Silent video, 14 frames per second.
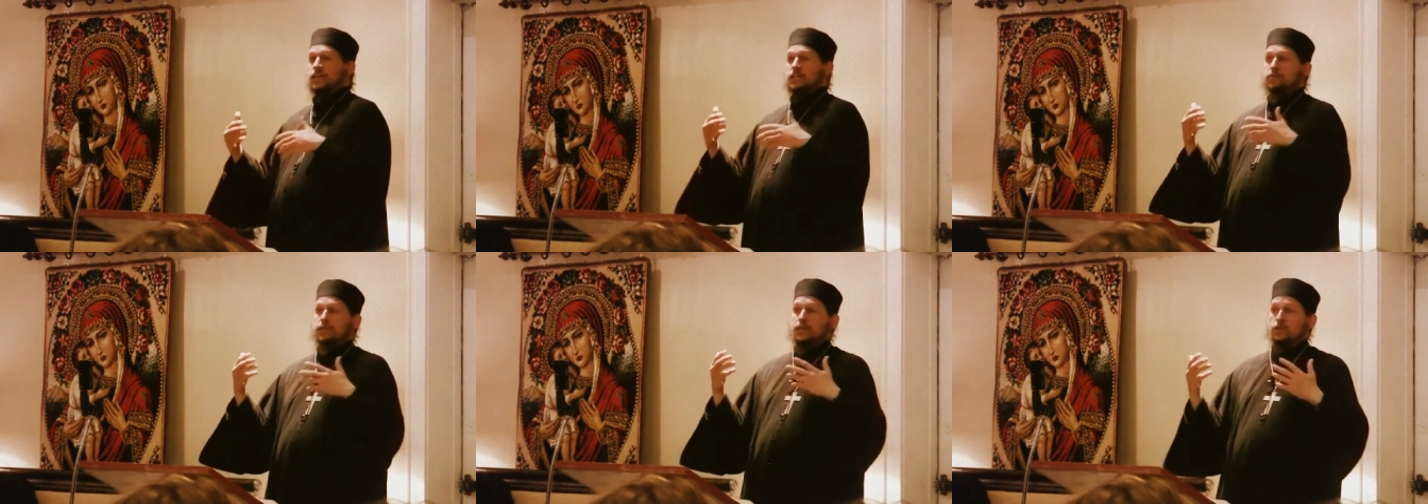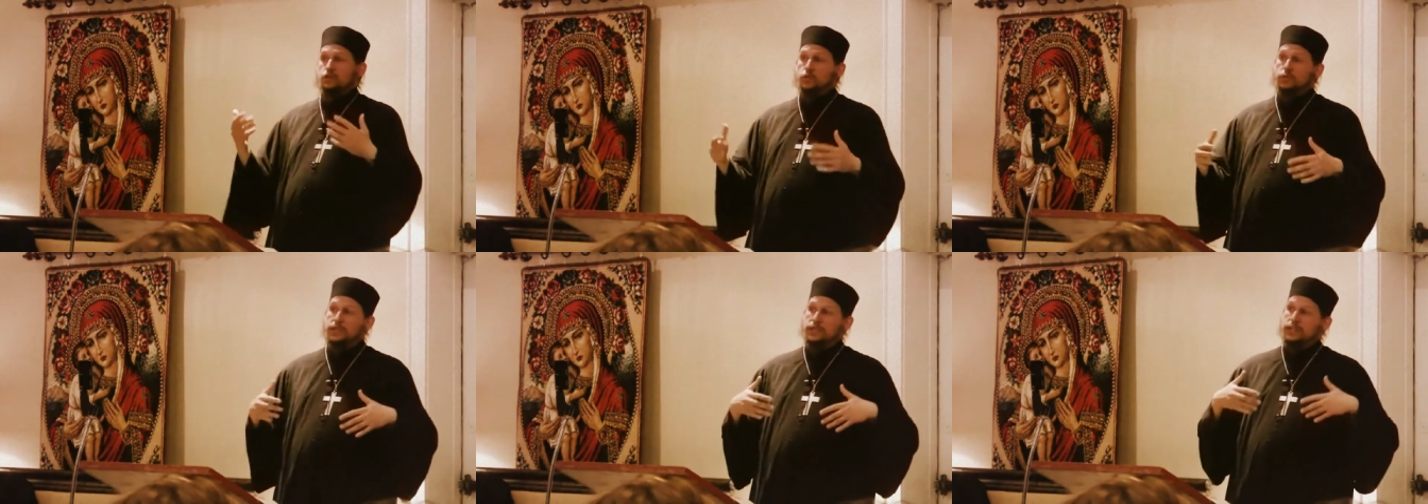he had been
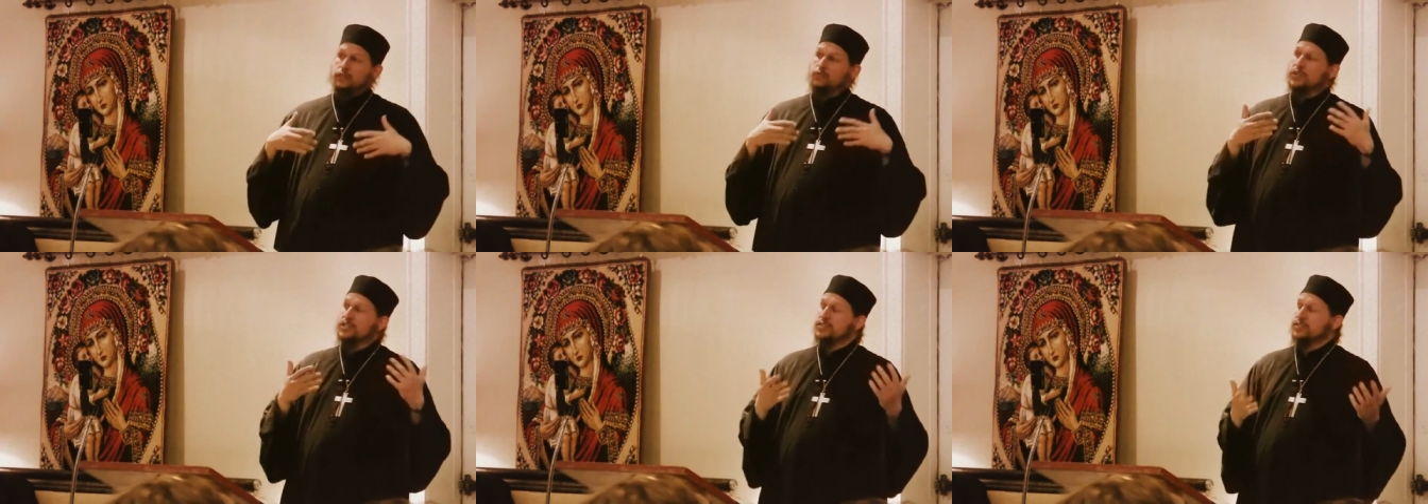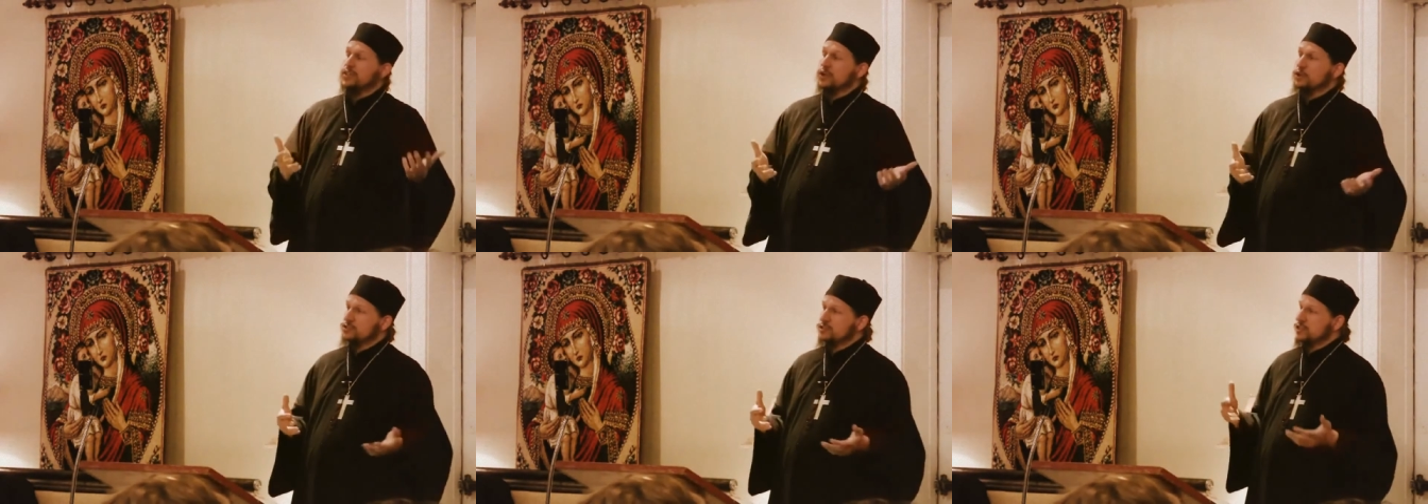illumined, he had reached
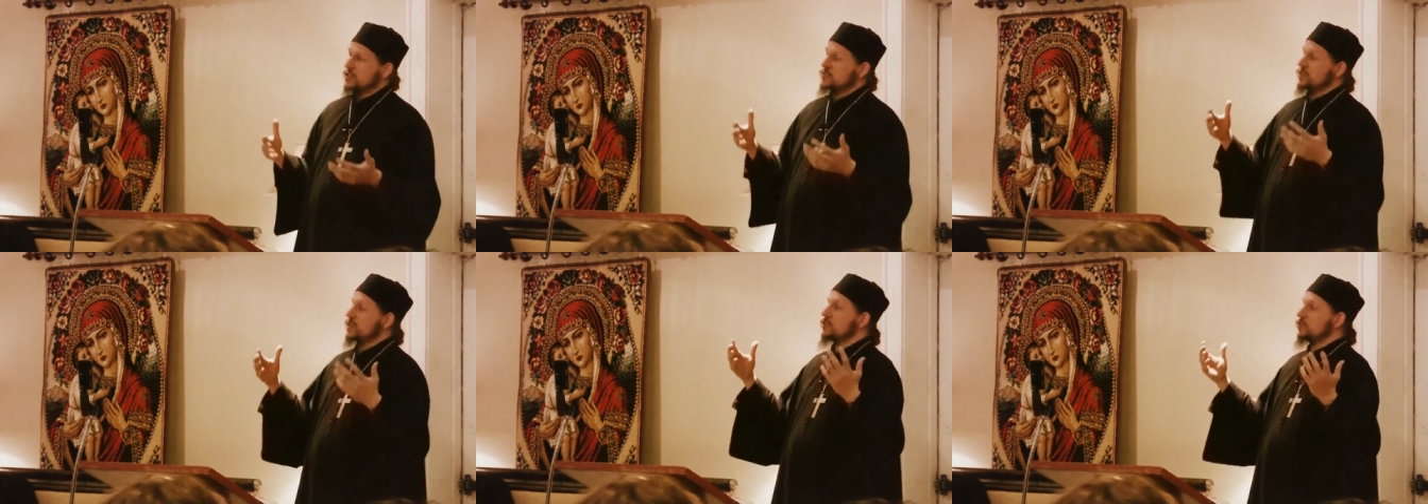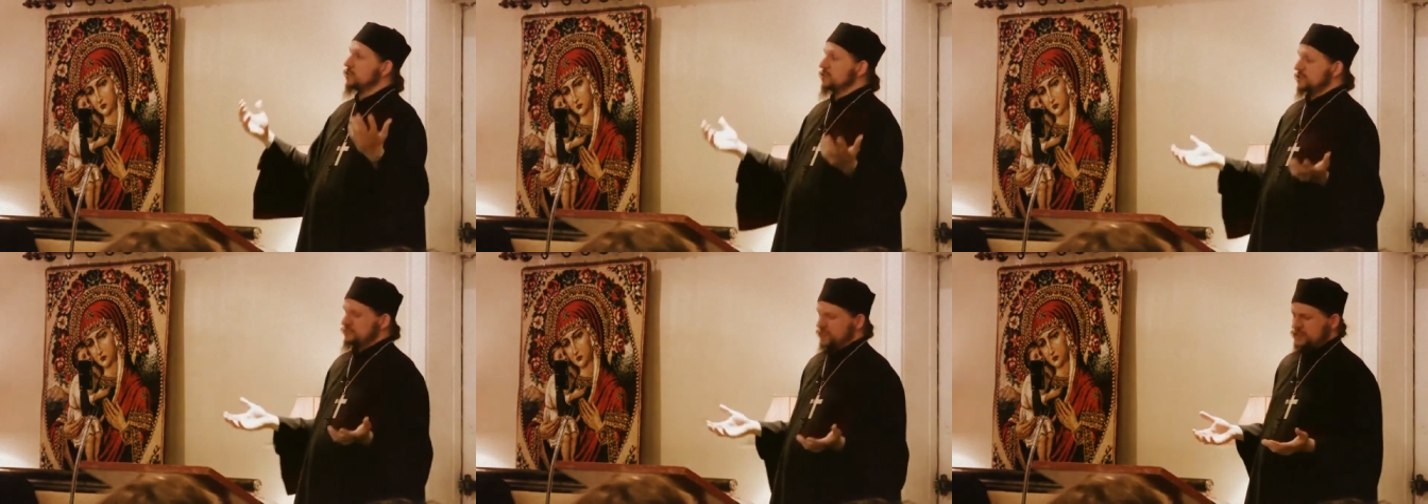theosis, he
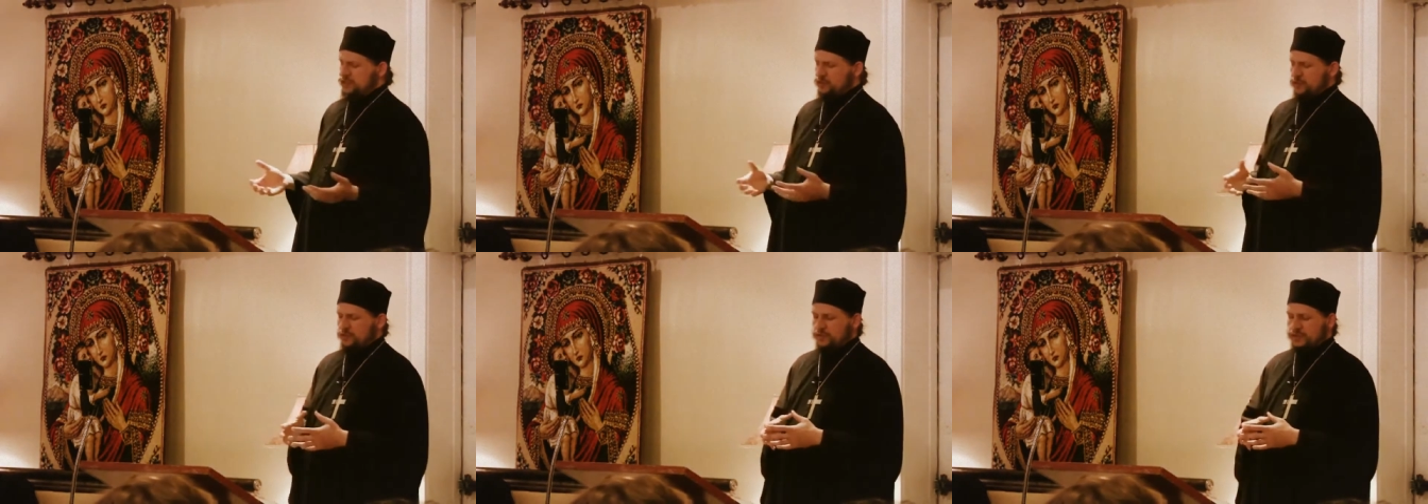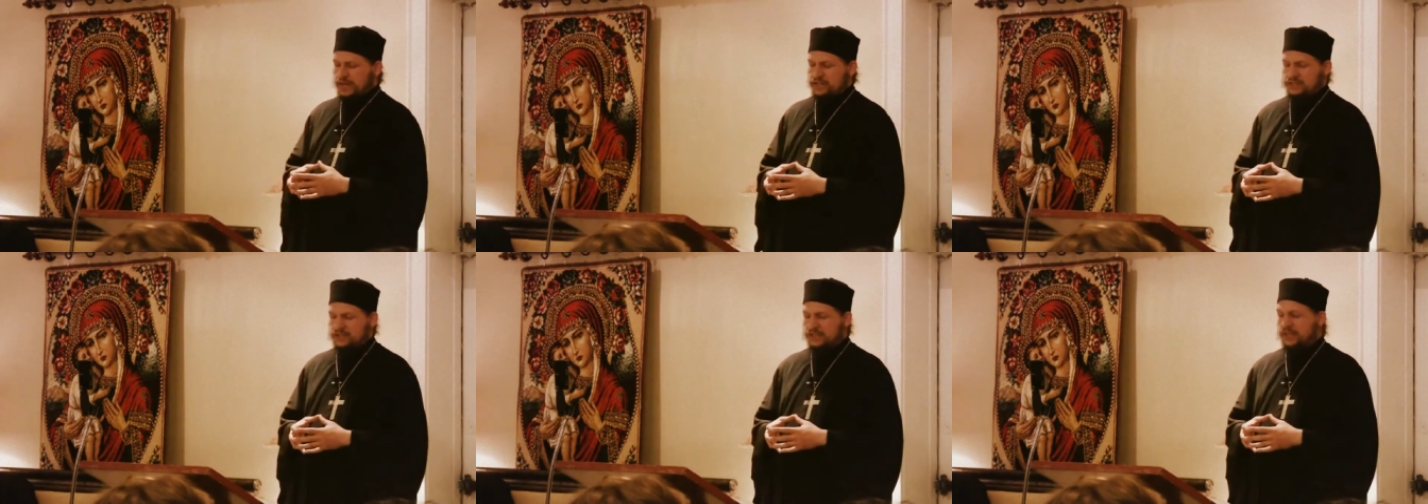had reached
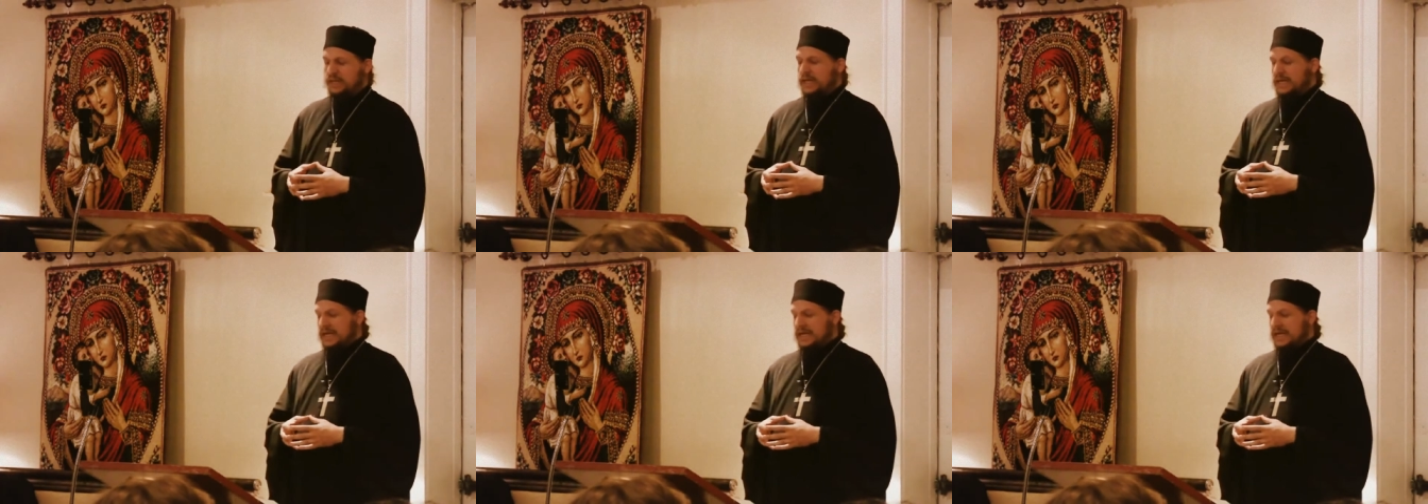glorification.